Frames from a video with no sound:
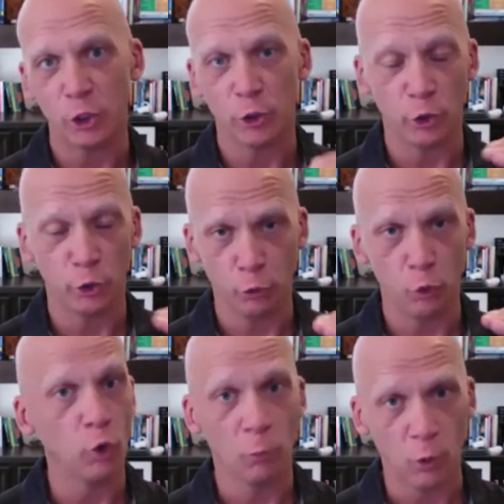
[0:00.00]
your new
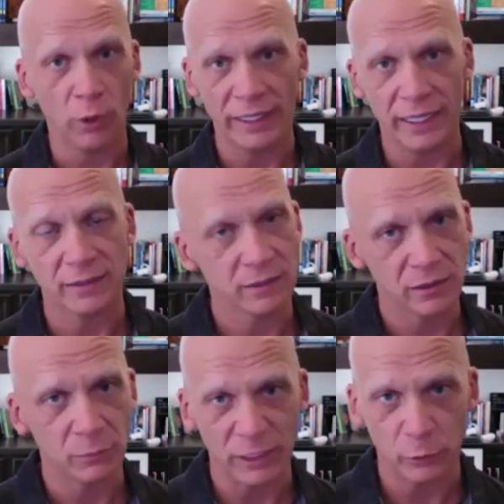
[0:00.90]
normal, I guess
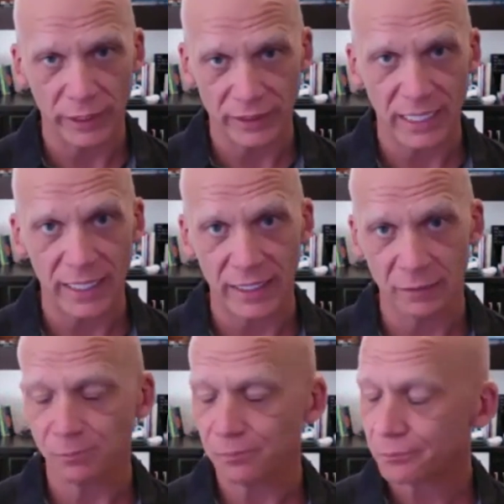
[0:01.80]
is the best way to say it.